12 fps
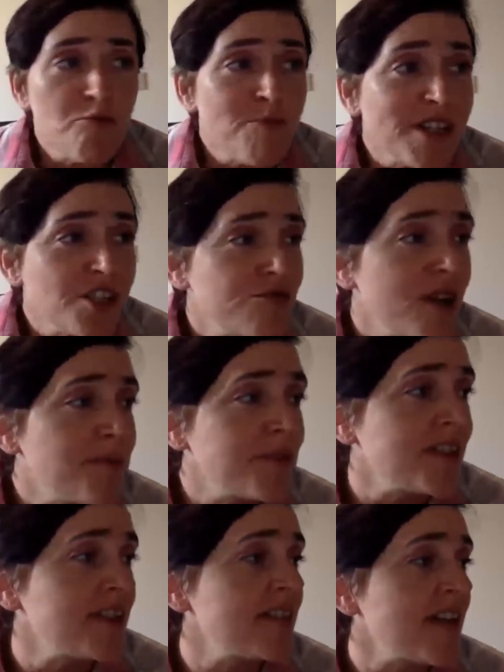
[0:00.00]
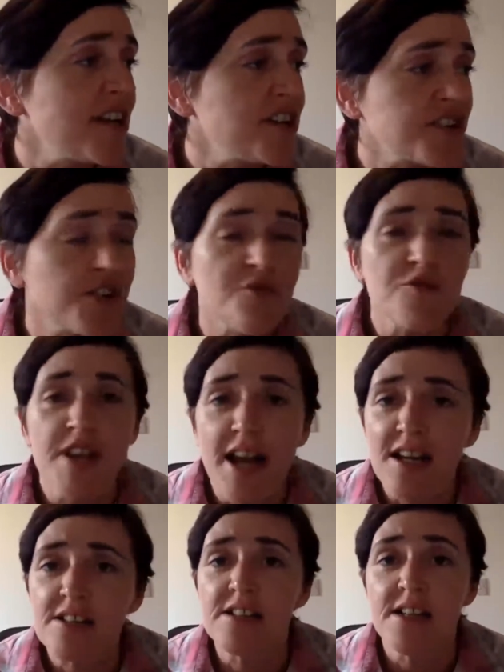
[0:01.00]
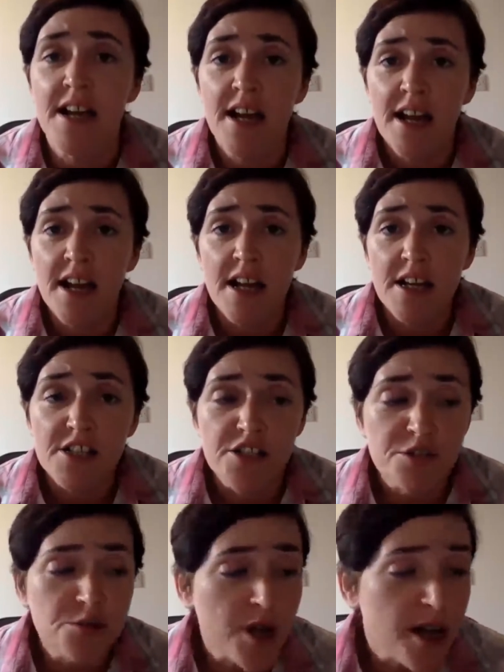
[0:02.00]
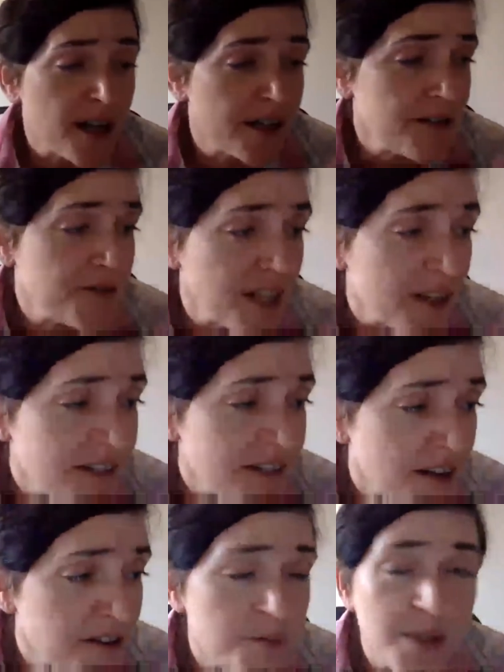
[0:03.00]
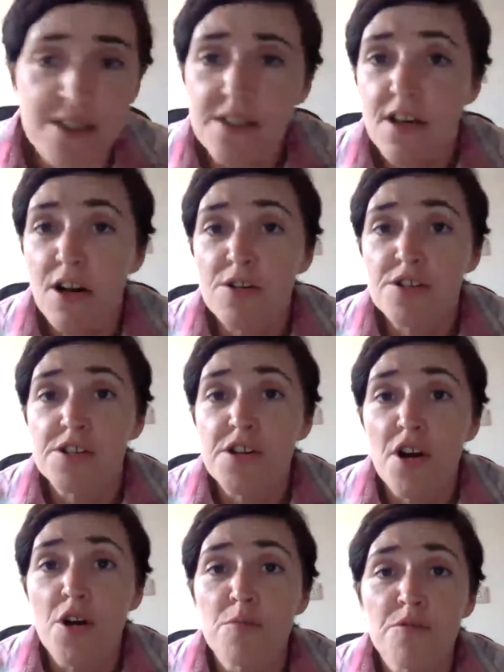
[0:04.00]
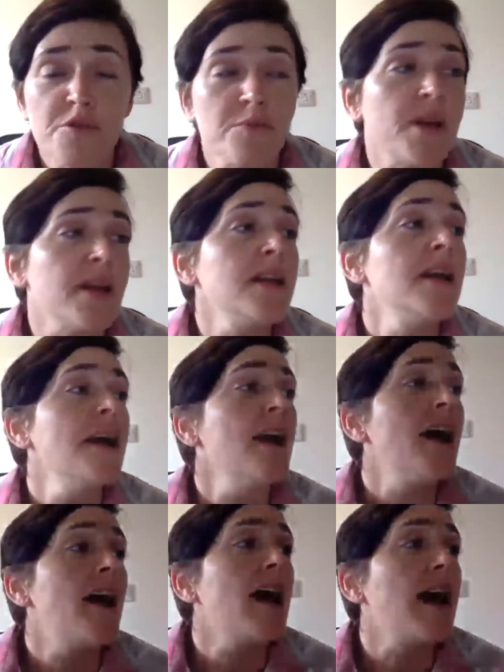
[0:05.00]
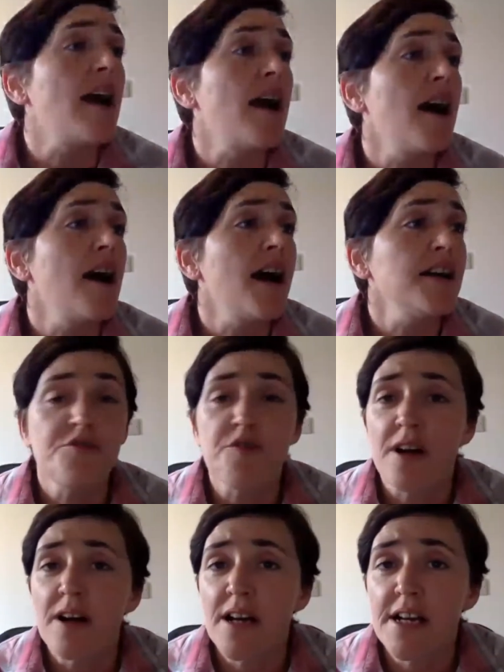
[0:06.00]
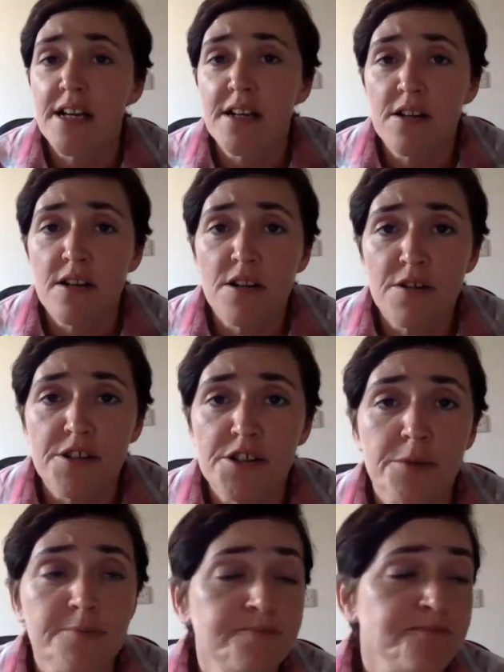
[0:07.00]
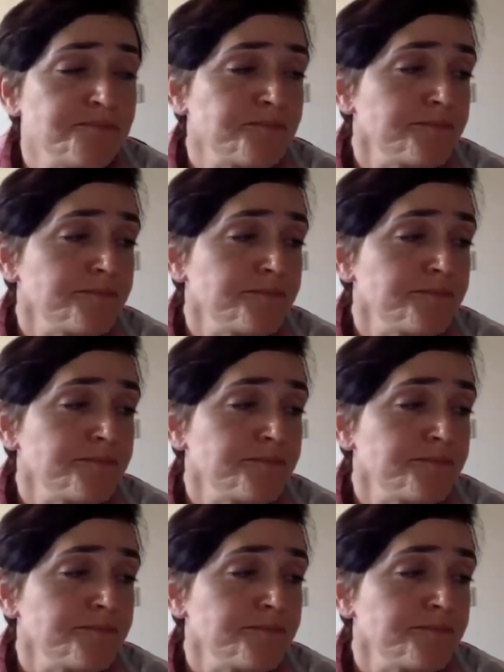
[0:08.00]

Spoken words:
misrepresentation of reality to down a bit closer to home for me, Antifa in Lewisham